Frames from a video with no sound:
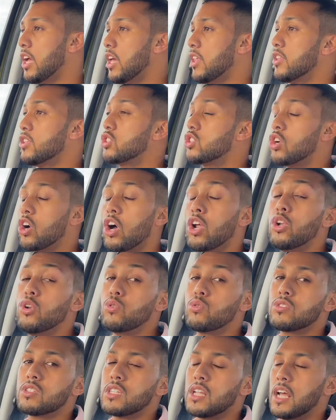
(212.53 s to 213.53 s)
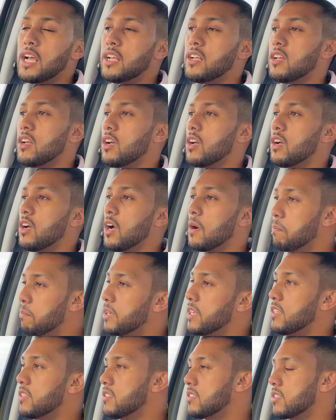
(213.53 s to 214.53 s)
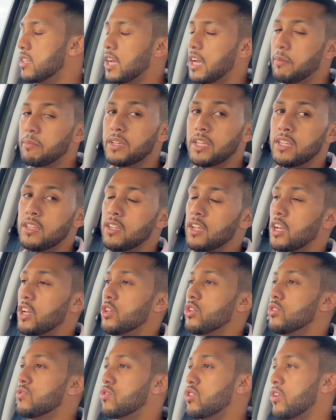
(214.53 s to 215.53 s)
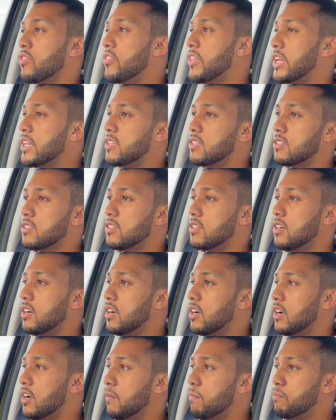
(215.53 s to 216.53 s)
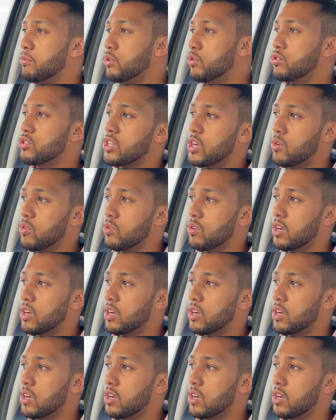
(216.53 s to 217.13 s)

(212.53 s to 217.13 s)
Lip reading: This car looks like a beast. I mean, you've got that Peugeot